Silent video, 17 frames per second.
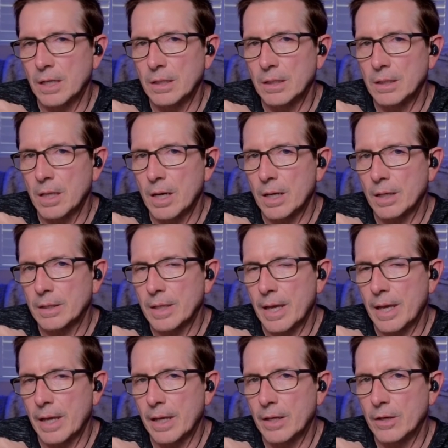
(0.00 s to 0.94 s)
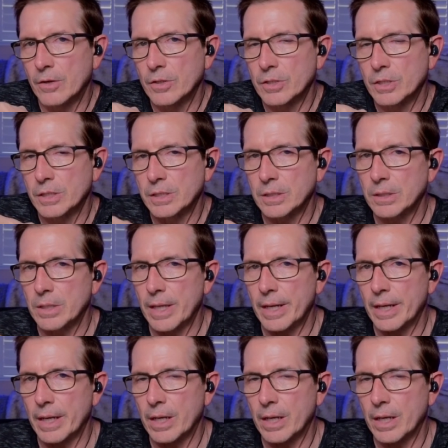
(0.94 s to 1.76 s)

unlock that energy to let it